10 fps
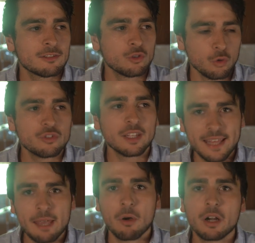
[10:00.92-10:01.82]
using
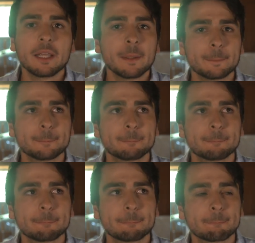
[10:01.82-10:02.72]
their body.
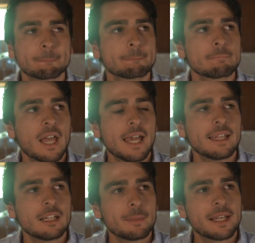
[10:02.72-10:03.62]
And
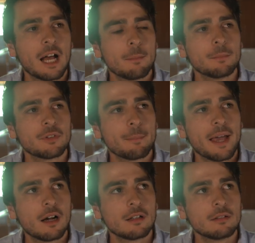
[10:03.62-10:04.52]
then it becomes
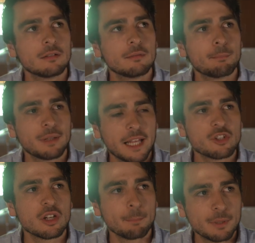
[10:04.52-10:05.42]
about
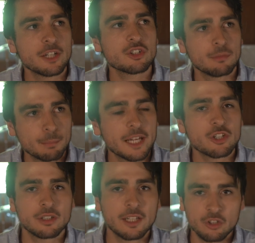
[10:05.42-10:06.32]
pleasure and pleasure and
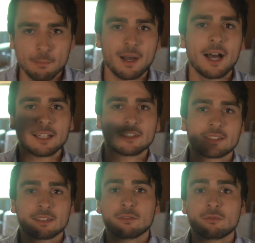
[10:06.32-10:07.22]
pleasure, and then your bar
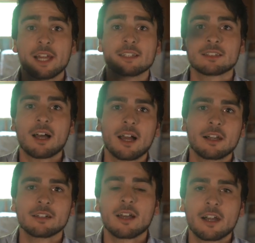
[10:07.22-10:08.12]
just raises
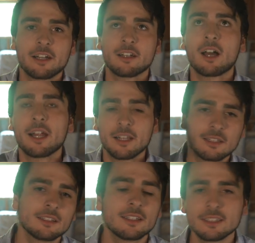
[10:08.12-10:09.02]
higher and higher and higher. And
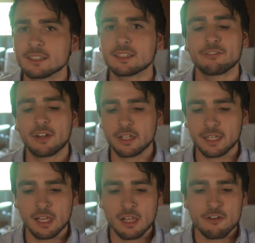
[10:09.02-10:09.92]
this, this is a
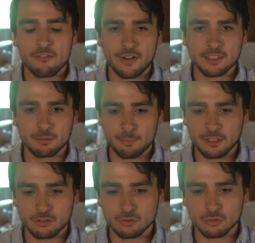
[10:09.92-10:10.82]
very
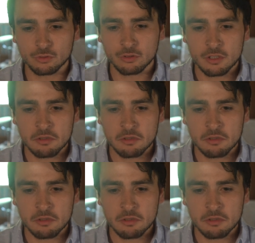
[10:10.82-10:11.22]
fundamental